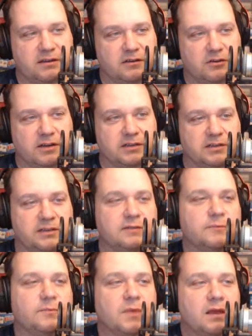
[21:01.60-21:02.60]
correctly.
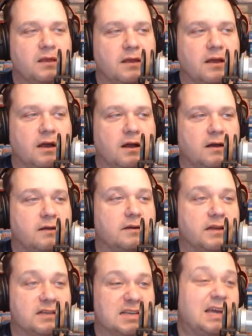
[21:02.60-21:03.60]

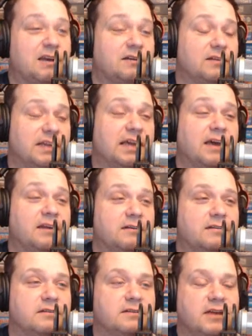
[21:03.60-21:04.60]
And again,
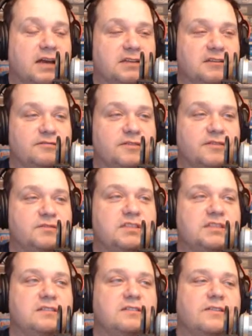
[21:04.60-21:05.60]
on the
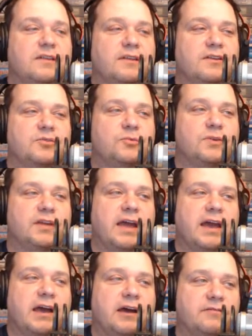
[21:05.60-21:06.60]
15th, we
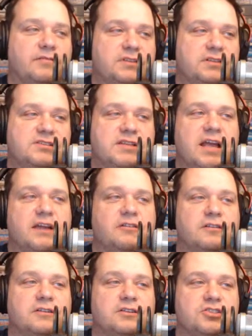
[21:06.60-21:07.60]
have the standard
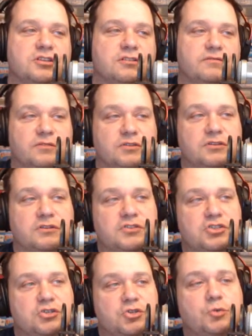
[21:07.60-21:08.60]
edition for the
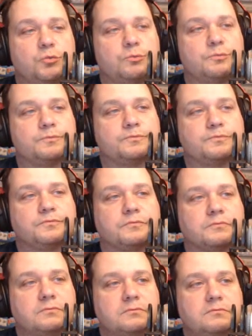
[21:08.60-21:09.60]
Division 2.
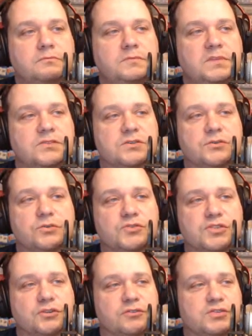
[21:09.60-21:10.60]
So those
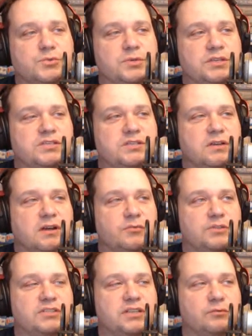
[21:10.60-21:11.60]
are this week's
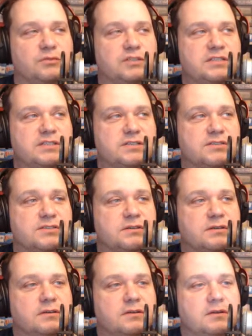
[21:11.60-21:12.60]
retail releases.
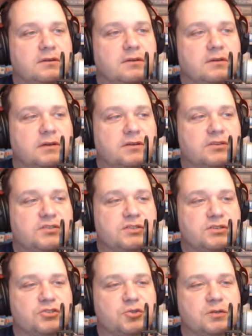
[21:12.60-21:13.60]
Just
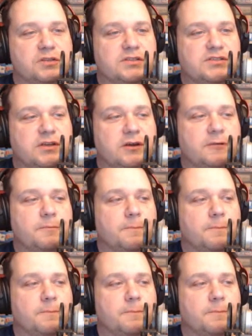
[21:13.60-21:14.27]
a short list there